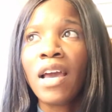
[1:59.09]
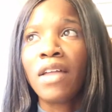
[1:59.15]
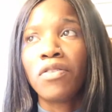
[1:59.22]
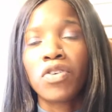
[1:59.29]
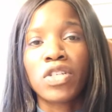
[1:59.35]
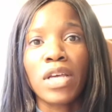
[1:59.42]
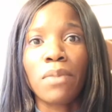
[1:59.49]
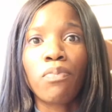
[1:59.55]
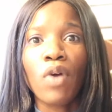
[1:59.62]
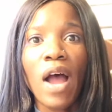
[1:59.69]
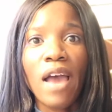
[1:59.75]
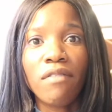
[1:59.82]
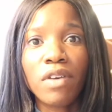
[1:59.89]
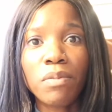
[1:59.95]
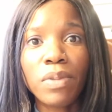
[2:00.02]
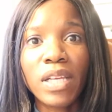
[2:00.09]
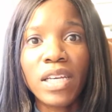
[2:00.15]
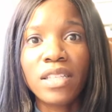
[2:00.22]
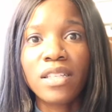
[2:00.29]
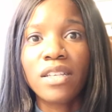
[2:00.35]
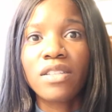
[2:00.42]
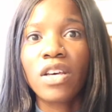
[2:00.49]
there's like private
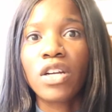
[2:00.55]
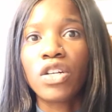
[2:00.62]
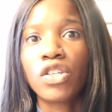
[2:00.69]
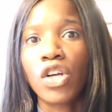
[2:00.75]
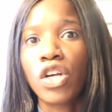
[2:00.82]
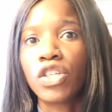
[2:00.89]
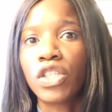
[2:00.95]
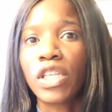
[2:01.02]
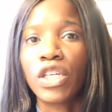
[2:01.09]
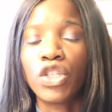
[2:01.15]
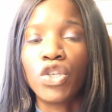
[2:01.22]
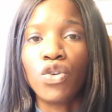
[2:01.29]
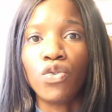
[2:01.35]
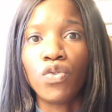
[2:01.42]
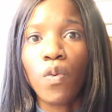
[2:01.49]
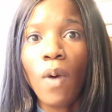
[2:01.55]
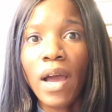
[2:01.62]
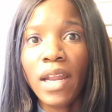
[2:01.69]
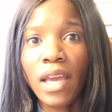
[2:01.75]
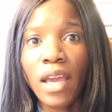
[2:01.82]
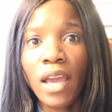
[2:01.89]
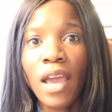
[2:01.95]
places that are charging like
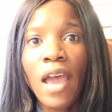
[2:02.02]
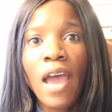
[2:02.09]
$220.